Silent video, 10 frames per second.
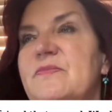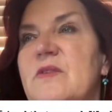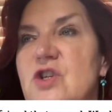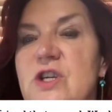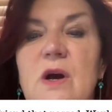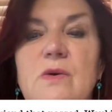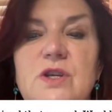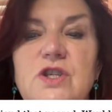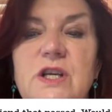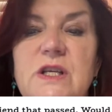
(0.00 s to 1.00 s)
she knows
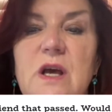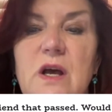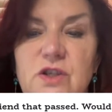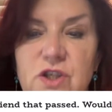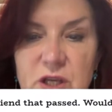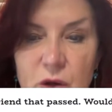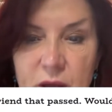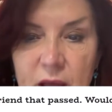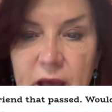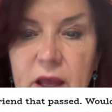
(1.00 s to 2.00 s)
she's
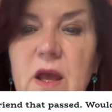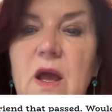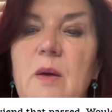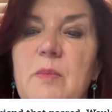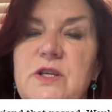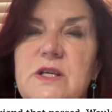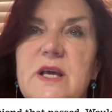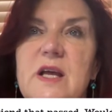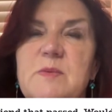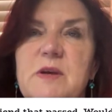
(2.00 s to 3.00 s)
okay, but she's
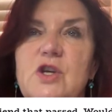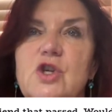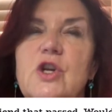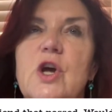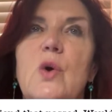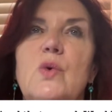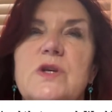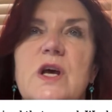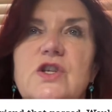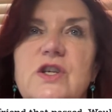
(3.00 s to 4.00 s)
saying to me she knows
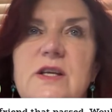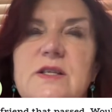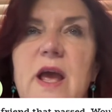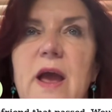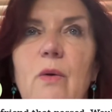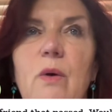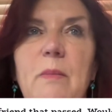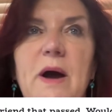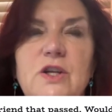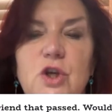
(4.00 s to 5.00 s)
just how
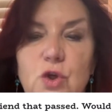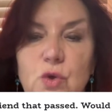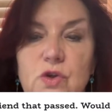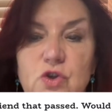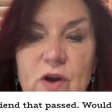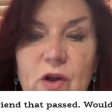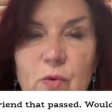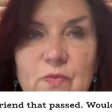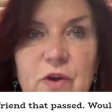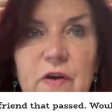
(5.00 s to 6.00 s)
much you
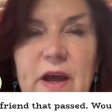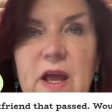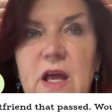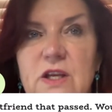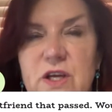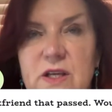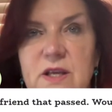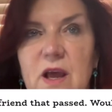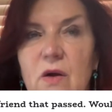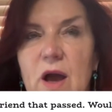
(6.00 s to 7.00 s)
struggle. All right, just
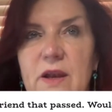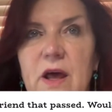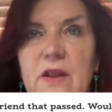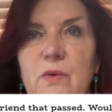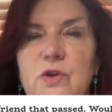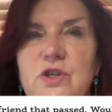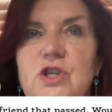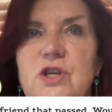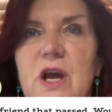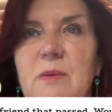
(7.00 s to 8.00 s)
how, and what she's
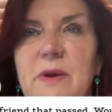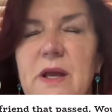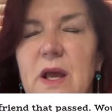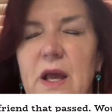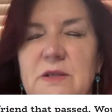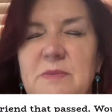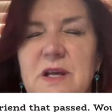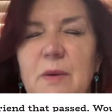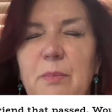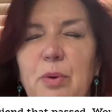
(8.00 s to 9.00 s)
showing me, it's almost
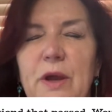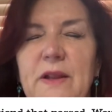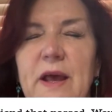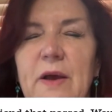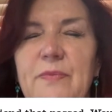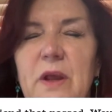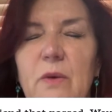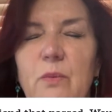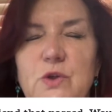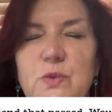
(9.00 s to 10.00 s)
like putting that
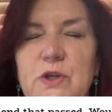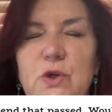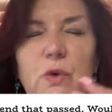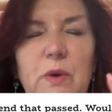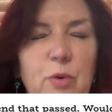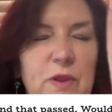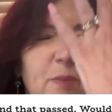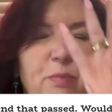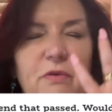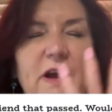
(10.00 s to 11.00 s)
as we put
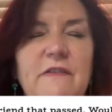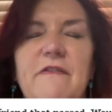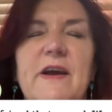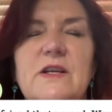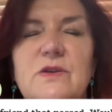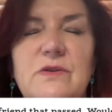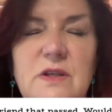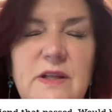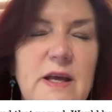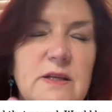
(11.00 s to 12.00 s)
that brave face onto
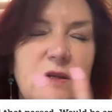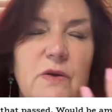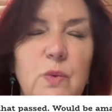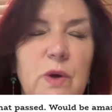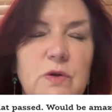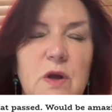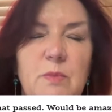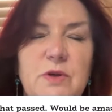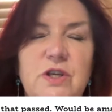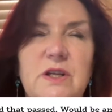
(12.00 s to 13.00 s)
the outside world,
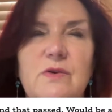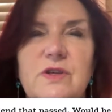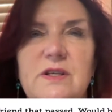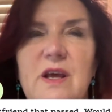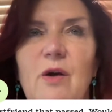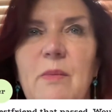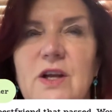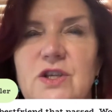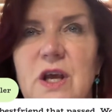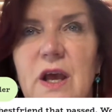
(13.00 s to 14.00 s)
but she knows just how
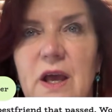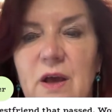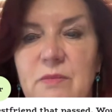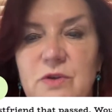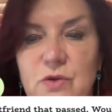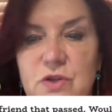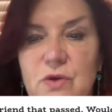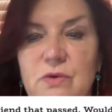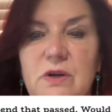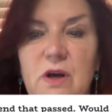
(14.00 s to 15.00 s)
much you
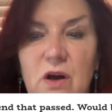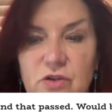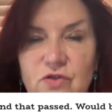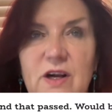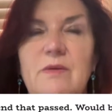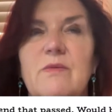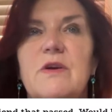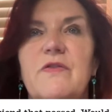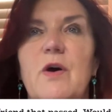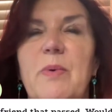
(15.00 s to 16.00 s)
still are struggling
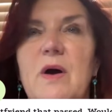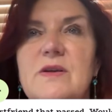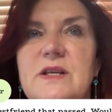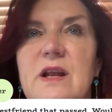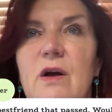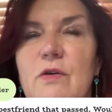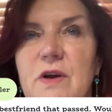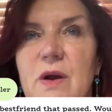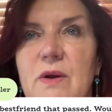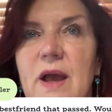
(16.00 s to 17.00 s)
with her passing over.
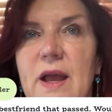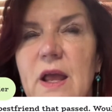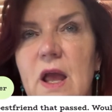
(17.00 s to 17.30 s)
Okay,